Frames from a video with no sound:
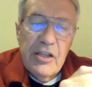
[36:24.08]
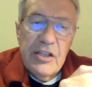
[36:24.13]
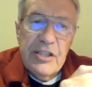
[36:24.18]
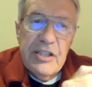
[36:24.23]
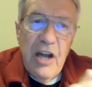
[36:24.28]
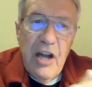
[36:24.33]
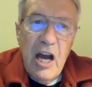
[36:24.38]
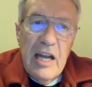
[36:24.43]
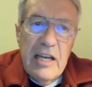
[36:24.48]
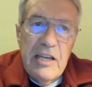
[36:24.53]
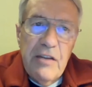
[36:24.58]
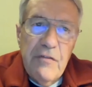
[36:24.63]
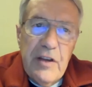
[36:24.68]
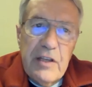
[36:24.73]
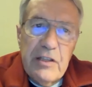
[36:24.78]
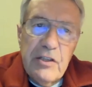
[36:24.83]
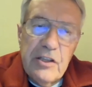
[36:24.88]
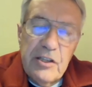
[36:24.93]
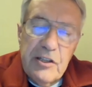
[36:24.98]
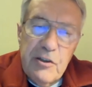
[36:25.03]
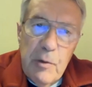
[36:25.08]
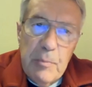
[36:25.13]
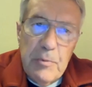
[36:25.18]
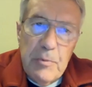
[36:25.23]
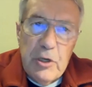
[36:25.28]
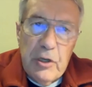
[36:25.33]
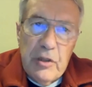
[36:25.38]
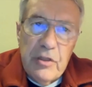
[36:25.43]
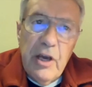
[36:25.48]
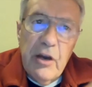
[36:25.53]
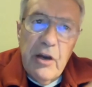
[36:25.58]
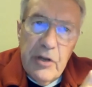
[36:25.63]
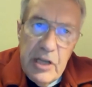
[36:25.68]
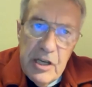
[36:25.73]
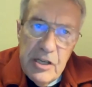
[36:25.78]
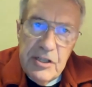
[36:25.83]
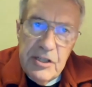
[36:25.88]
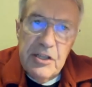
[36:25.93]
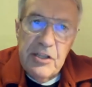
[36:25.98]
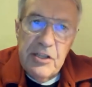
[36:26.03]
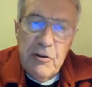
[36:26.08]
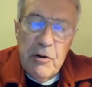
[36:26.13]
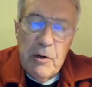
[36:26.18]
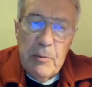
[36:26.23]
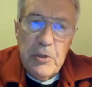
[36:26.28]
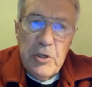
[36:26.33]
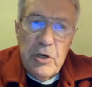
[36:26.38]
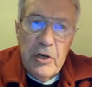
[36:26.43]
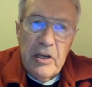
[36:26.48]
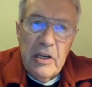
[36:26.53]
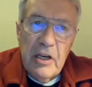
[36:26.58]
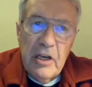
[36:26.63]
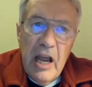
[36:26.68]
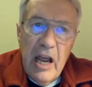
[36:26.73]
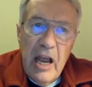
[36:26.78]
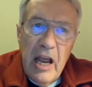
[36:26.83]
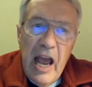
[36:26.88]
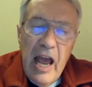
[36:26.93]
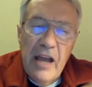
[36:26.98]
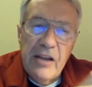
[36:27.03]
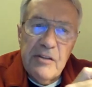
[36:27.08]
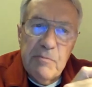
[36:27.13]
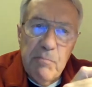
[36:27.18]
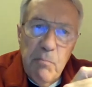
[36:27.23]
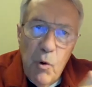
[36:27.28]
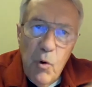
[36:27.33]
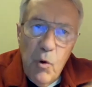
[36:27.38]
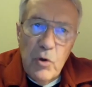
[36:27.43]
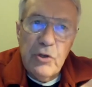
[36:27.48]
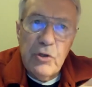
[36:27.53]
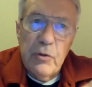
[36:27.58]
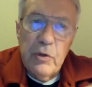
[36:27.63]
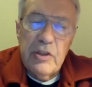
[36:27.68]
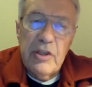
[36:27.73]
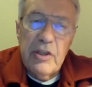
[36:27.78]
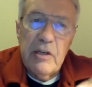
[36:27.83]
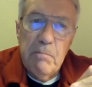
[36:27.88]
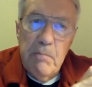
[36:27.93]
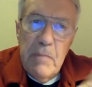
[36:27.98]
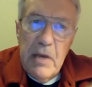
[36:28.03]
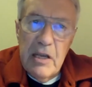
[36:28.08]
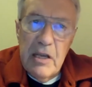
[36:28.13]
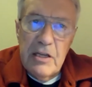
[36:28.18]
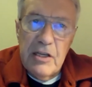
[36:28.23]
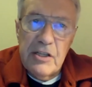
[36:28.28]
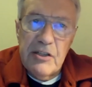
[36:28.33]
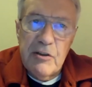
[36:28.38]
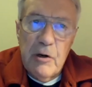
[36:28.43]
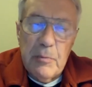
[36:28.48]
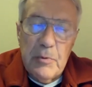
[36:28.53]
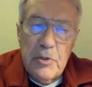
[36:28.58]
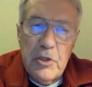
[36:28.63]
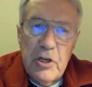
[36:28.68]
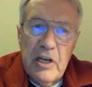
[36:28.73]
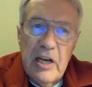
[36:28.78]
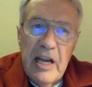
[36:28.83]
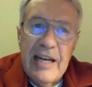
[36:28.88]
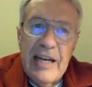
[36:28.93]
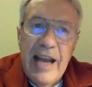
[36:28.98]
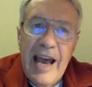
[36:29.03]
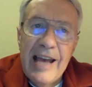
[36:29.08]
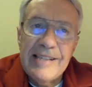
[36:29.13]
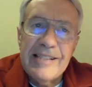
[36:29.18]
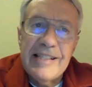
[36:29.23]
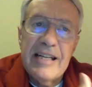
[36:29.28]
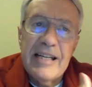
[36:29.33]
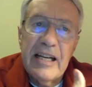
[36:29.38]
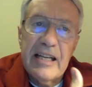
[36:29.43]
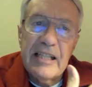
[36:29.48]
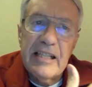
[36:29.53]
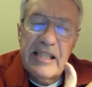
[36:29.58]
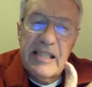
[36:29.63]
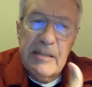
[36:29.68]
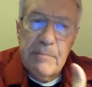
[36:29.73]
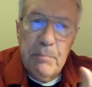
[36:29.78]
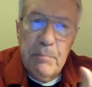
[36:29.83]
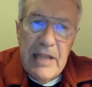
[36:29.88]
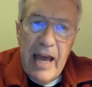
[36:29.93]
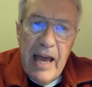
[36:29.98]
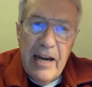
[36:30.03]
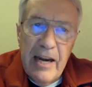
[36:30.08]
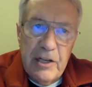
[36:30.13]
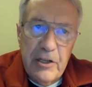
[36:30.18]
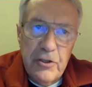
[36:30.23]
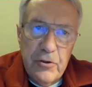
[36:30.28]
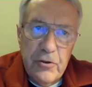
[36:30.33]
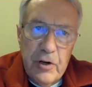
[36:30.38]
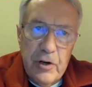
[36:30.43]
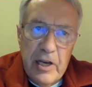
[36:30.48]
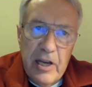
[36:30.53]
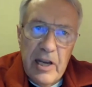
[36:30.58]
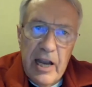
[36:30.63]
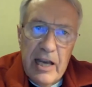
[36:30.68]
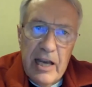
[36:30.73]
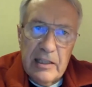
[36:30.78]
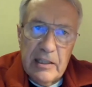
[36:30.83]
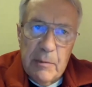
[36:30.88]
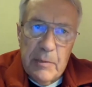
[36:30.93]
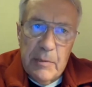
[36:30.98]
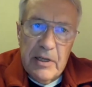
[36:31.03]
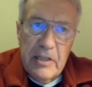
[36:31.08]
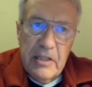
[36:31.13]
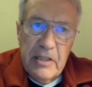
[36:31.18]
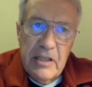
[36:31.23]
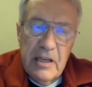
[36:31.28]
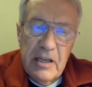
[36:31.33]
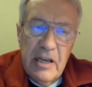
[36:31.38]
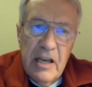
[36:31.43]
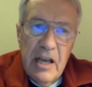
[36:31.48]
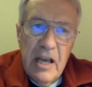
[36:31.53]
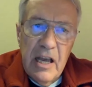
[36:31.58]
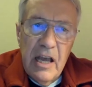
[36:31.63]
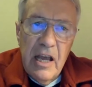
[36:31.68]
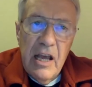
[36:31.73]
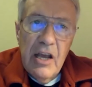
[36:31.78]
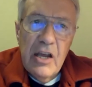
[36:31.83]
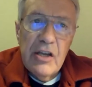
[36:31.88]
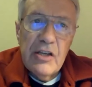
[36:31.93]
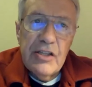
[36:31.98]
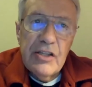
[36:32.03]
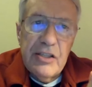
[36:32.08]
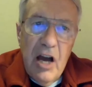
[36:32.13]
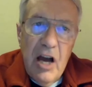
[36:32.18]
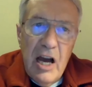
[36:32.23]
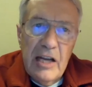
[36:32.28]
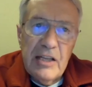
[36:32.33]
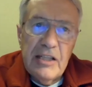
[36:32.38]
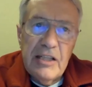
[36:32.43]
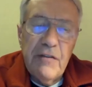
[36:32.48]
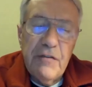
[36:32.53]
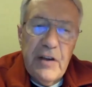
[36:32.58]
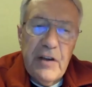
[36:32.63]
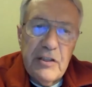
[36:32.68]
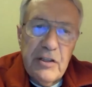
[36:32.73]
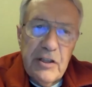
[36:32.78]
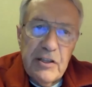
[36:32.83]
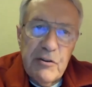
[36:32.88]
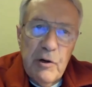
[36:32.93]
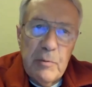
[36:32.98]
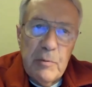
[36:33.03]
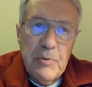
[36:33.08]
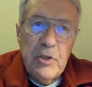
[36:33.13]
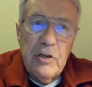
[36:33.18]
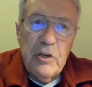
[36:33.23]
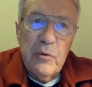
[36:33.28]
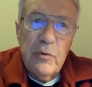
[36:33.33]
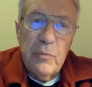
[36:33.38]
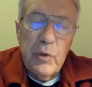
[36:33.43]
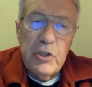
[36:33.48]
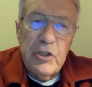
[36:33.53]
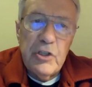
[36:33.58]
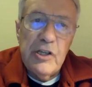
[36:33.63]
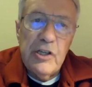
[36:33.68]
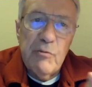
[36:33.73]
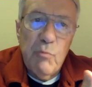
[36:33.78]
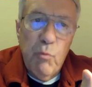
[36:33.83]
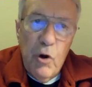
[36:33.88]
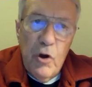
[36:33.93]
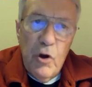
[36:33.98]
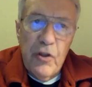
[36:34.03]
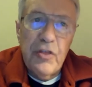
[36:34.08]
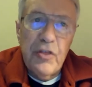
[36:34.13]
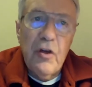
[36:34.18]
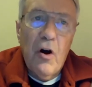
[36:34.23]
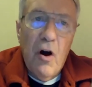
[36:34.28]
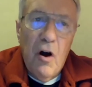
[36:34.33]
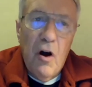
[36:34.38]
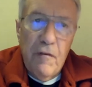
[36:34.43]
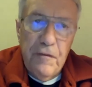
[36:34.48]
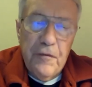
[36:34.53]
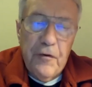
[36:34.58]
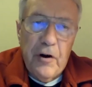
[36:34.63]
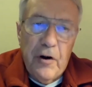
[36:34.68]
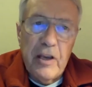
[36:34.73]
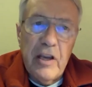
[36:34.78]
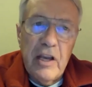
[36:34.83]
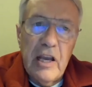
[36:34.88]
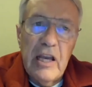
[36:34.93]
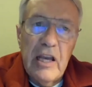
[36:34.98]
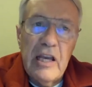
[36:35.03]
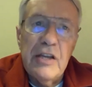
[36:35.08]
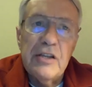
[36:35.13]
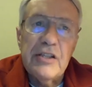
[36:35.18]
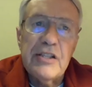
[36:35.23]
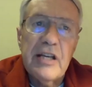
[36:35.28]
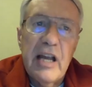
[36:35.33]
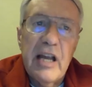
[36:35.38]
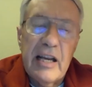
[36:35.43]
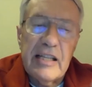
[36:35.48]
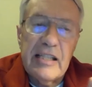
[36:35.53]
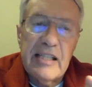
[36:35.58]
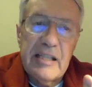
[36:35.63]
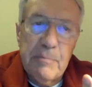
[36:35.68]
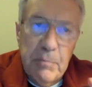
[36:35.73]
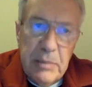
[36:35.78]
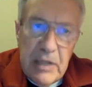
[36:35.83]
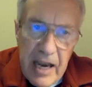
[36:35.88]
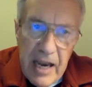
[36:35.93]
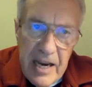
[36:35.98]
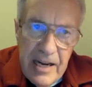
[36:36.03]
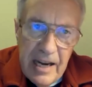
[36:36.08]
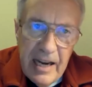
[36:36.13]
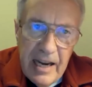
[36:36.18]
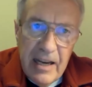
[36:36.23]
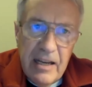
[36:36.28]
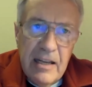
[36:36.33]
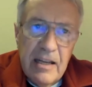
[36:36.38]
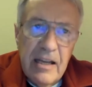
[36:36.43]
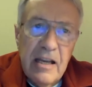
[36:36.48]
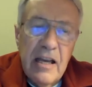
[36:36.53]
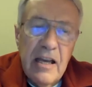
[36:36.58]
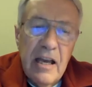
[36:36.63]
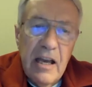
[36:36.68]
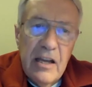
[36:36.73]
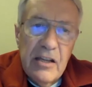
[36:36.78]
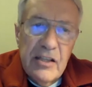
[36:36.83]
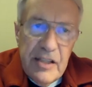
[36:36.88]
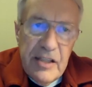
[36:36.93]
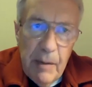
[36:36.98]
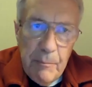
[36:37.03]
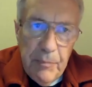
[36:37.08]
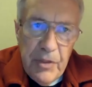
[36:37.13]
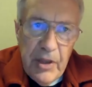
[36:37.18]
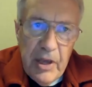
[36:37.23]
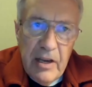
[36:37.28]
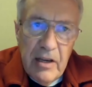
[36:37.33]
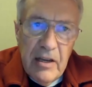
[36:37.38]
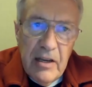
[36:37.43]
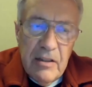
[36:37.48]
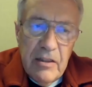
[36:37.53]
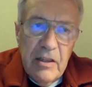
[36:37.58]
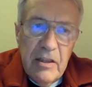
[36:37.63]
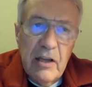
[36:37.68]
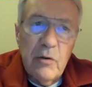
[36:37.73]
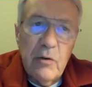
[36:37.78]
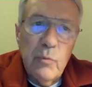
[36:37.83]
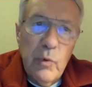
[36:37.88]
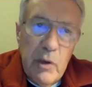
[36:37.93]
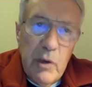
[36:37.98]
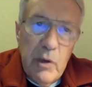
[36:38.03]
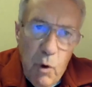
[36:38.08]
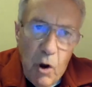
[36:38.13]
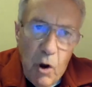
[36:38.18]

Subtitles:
Scientific description, though it is description, has more to it than mere description. It has an explanatory element. Scientific description, which is worth offering, is explaining something that we